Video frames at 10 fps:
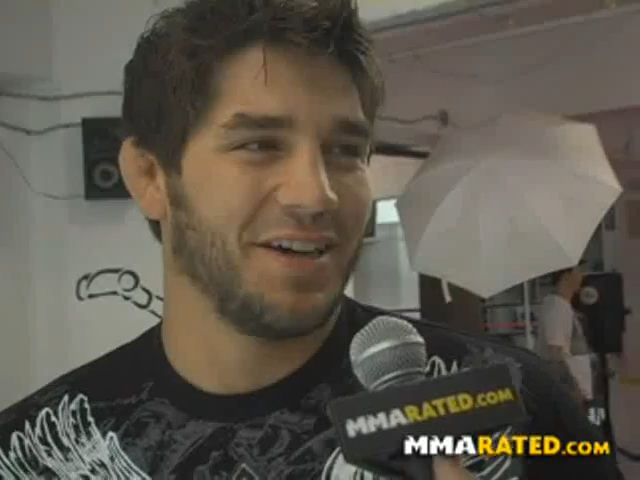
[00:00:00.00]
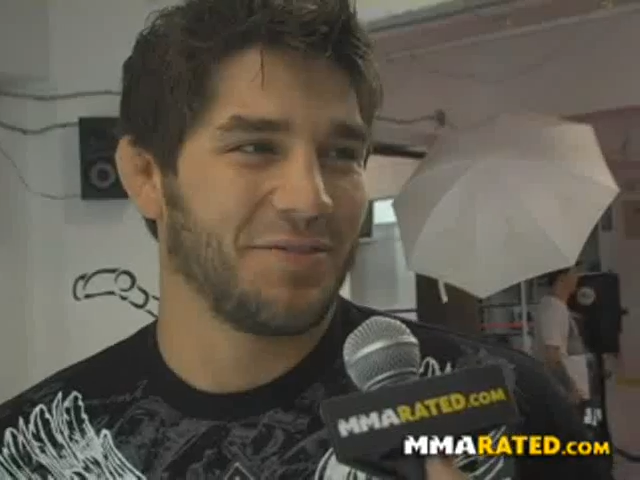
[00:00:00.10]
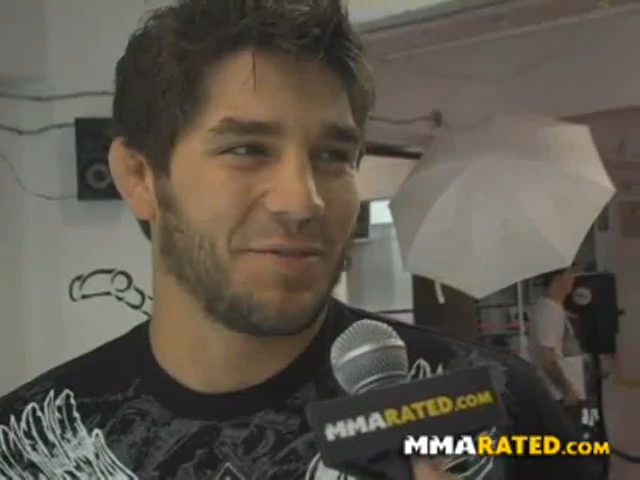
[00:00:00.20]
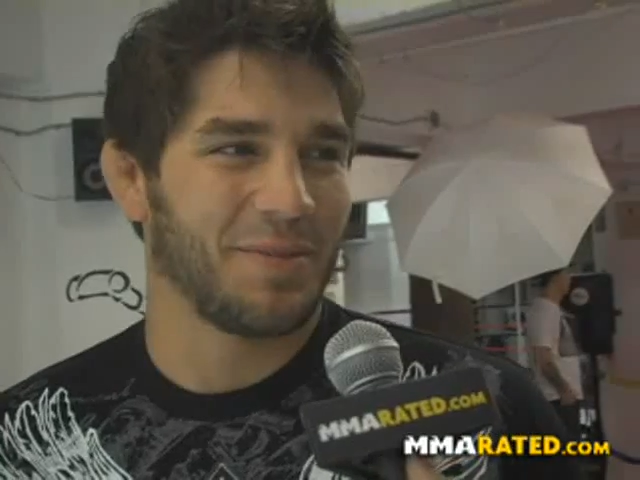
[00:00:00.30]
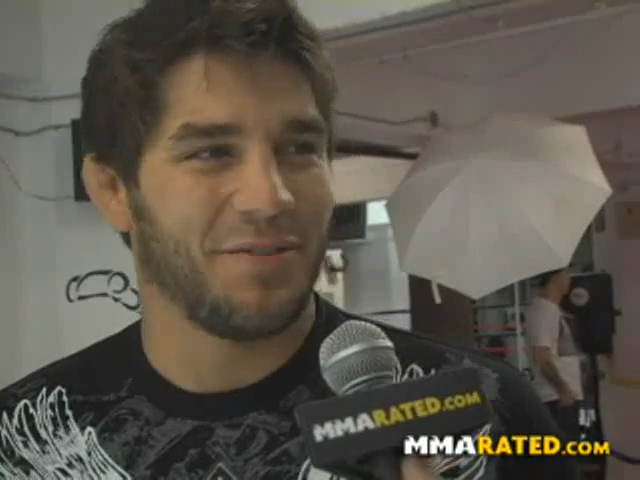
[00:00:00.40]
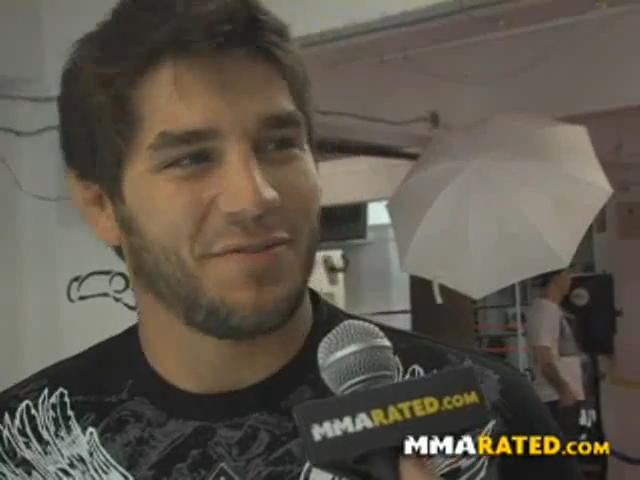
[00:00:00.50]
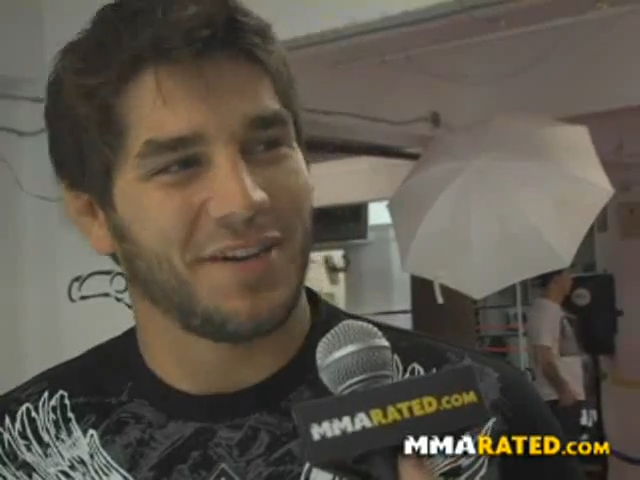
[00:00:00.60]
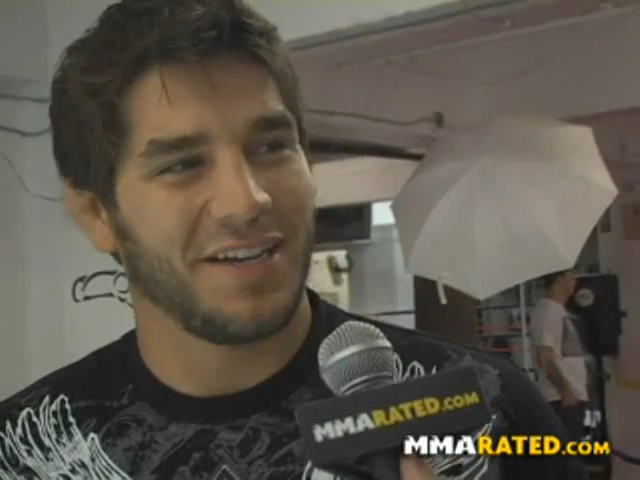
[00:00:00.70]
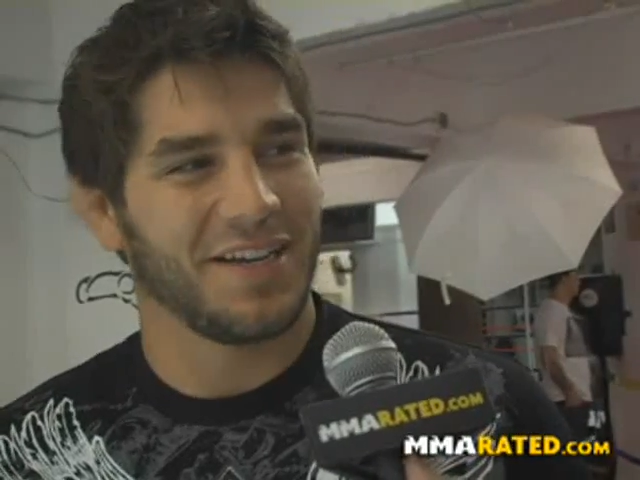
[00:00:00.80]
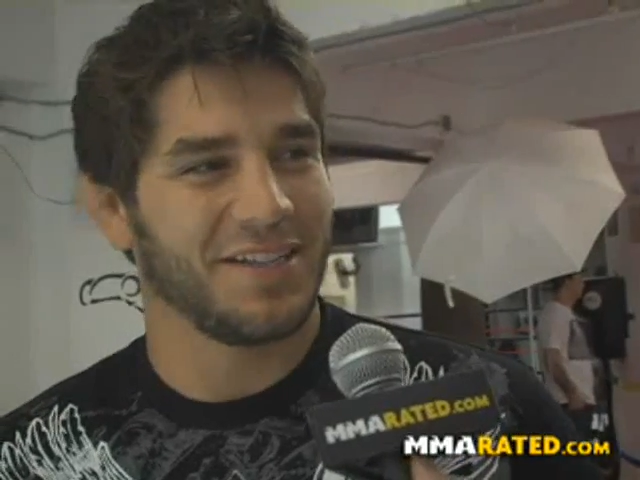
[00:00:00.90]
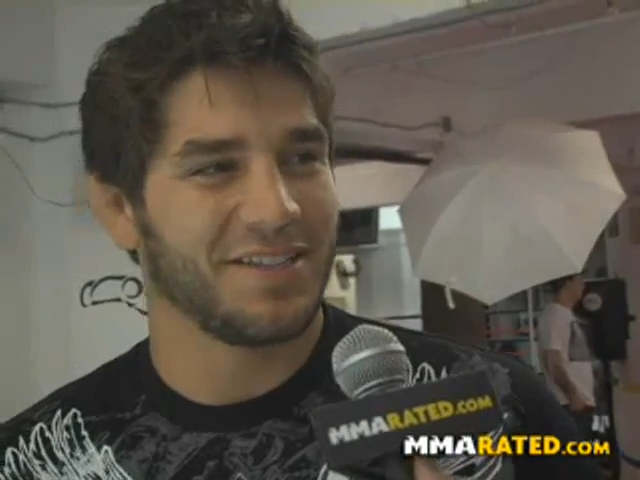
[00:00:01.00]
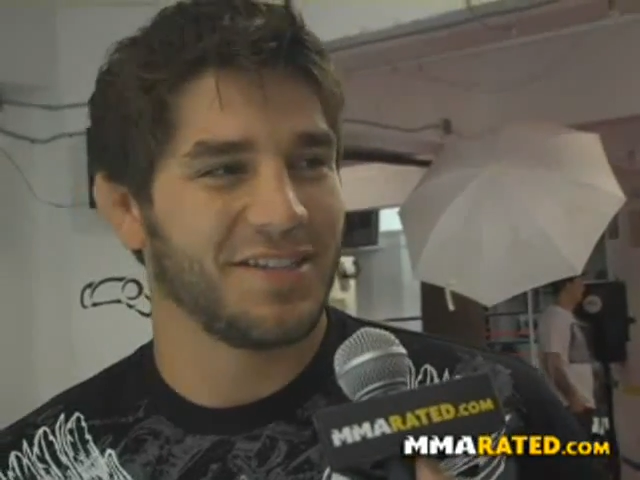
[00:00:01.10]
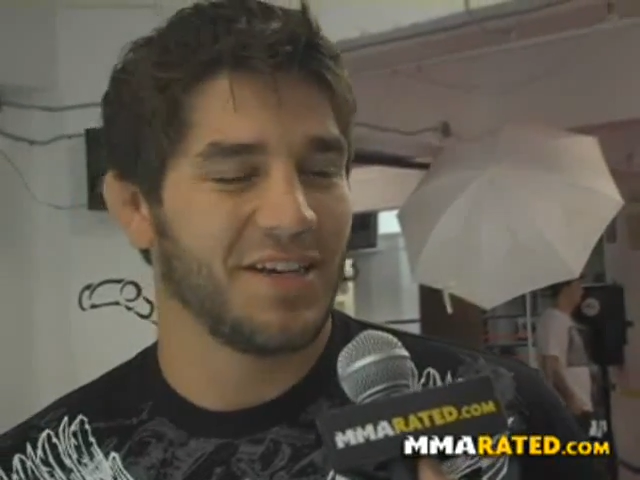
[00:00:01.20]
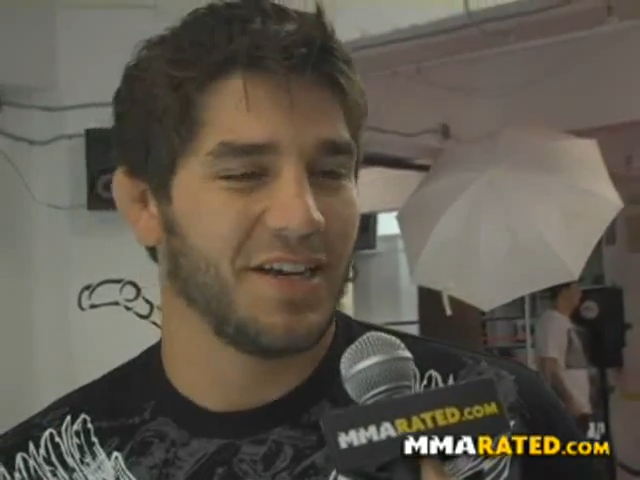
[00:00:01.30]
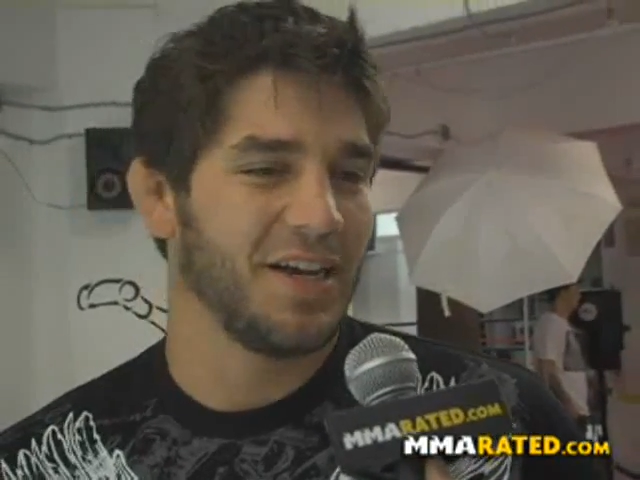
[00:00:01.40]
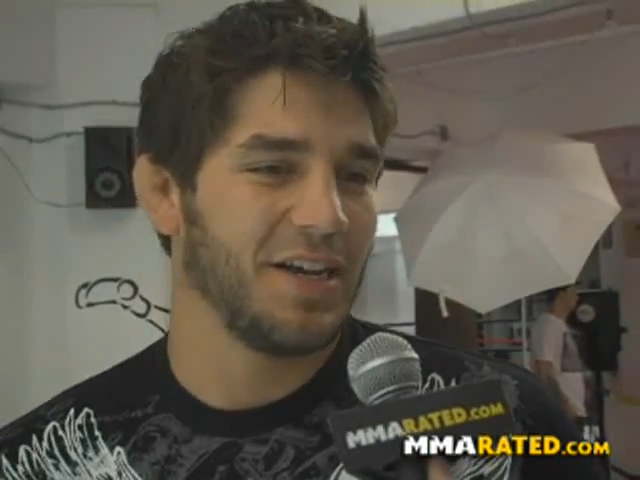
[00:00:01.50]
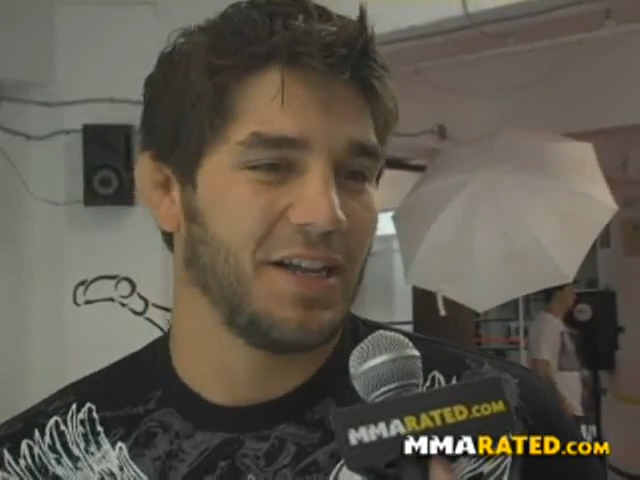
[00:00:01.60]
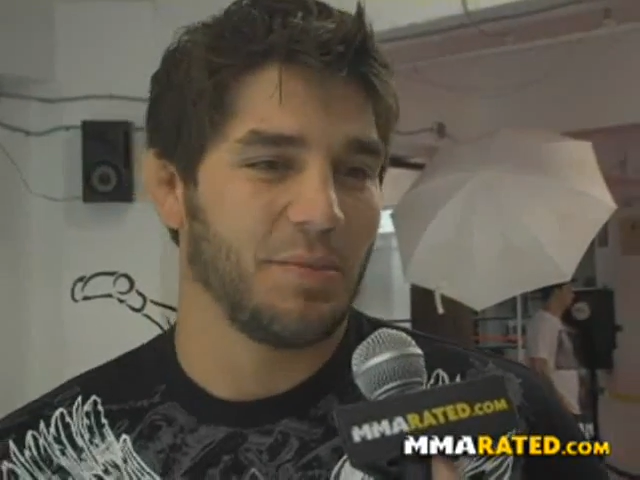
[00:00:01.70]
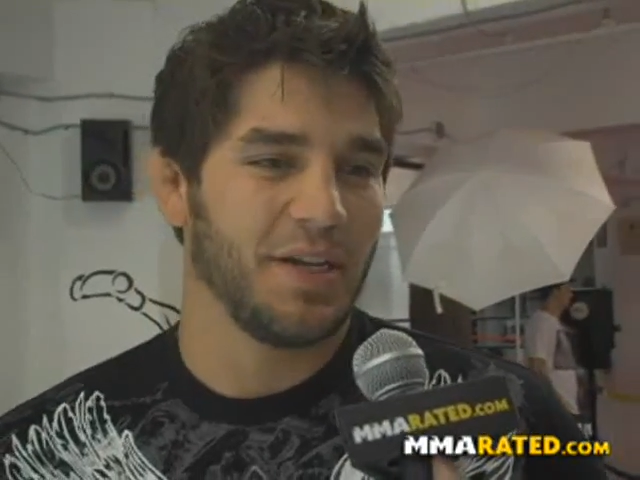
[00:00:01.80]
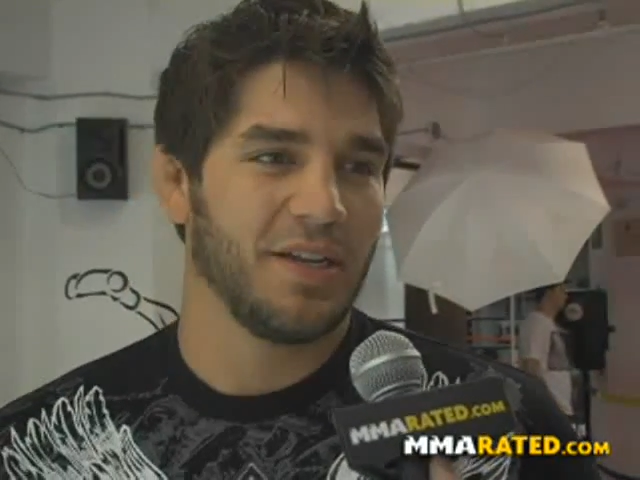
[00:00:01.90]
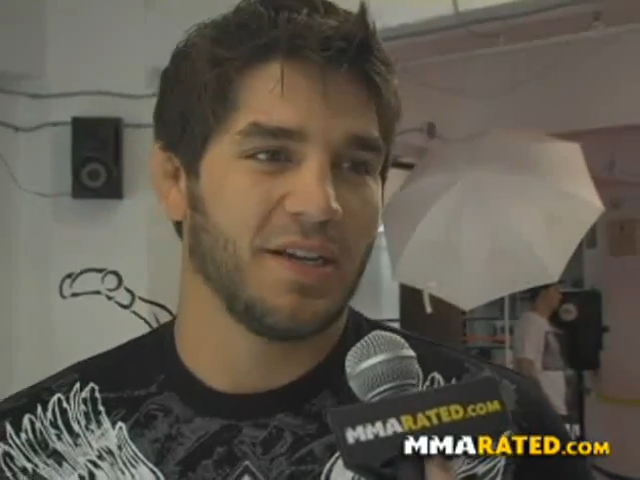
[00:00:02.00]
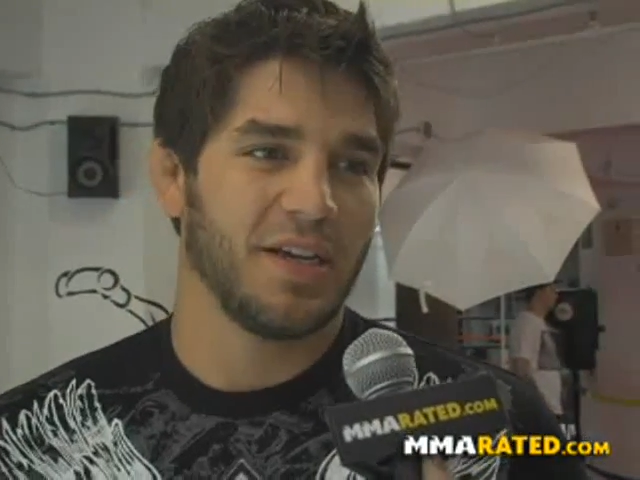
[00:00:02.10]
after my fight against Almeida,